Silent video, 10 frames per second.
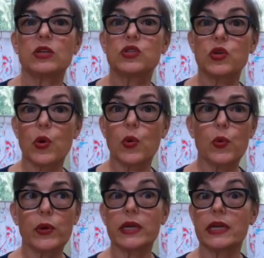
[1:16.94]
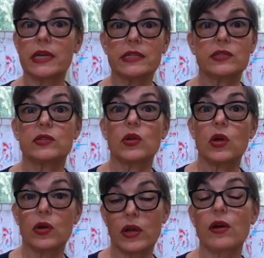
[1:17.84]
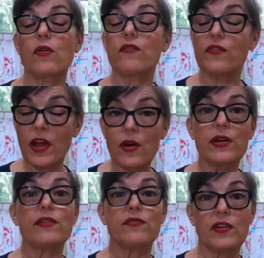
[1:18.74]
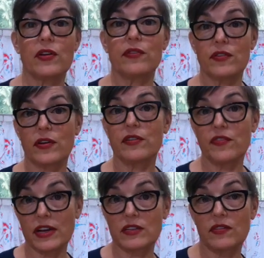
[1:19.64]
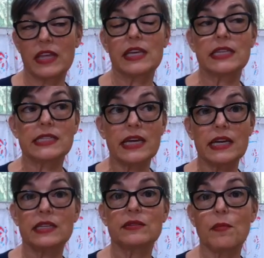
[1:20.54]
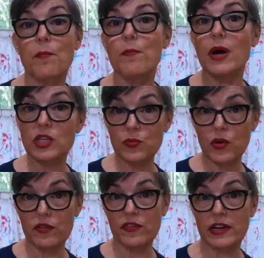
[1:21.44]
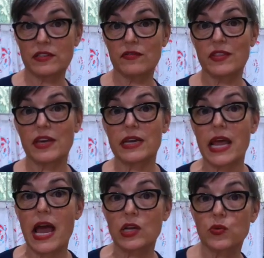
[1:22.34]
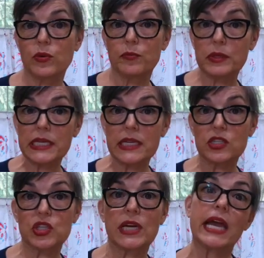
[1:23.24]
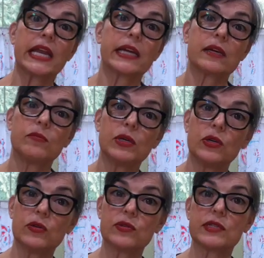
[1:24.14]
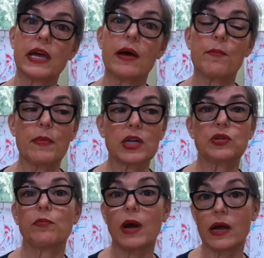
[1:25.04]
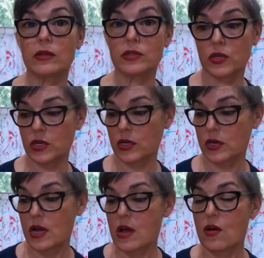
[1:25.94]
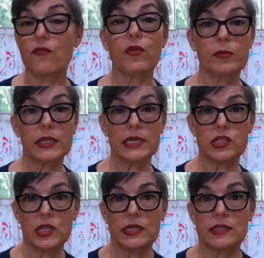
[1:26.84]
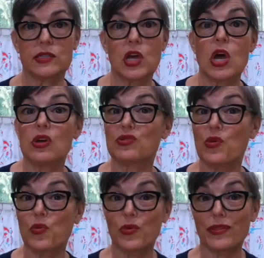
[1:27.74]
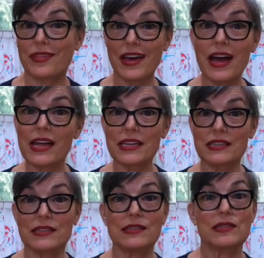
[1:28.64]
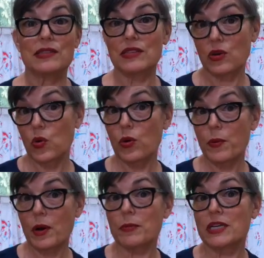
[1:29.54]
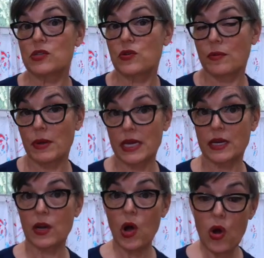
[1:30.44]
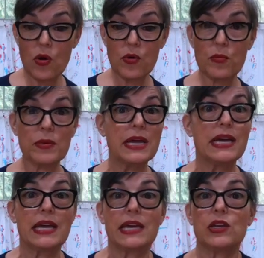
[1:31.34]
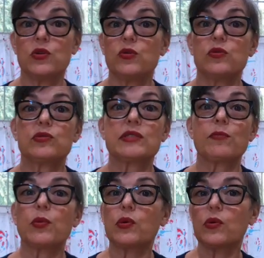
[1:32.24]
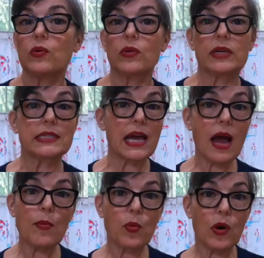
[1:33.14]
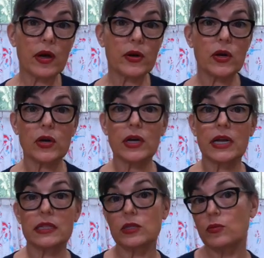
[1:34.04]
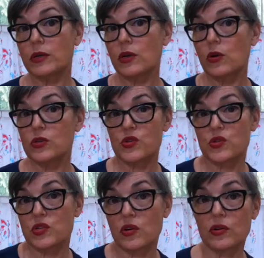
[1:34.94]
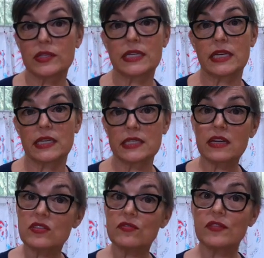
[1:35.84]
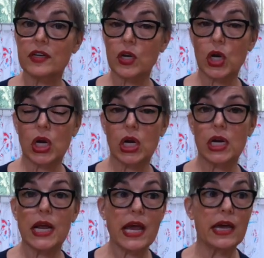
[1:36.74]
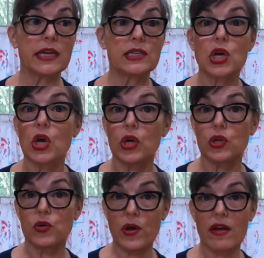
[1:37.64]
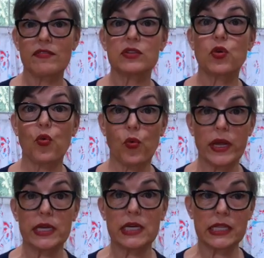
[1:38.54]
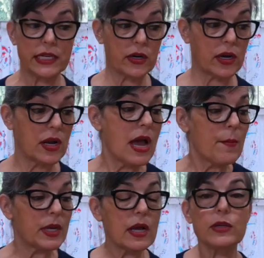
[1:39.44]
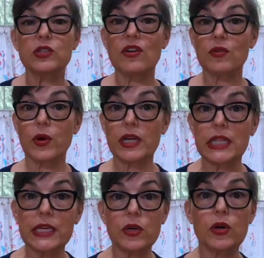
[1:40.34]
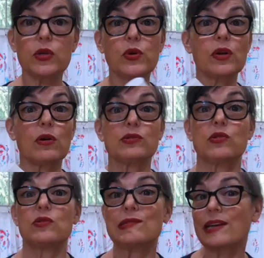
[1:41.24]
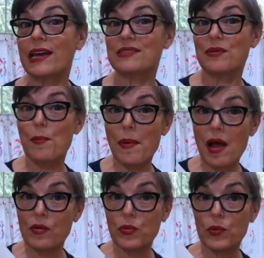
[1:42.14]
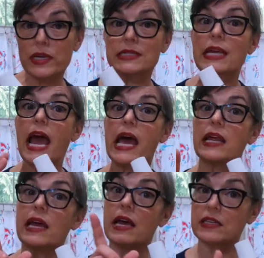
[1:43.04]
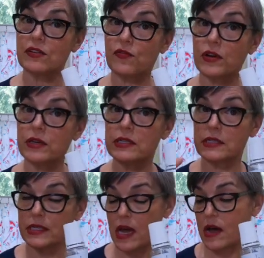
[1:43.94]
So it's very, very, very effective. And they say it's much more effective than actual bleach, and it can be used at much milder formulations. So that is the cool part, because you can make it at home. You use simple tap water, a little bit of kosher salt, and a touch of vinegar, and you have this great cleaner. But not only do you have a great cleaner, you can also use it as a mouth rinse at a different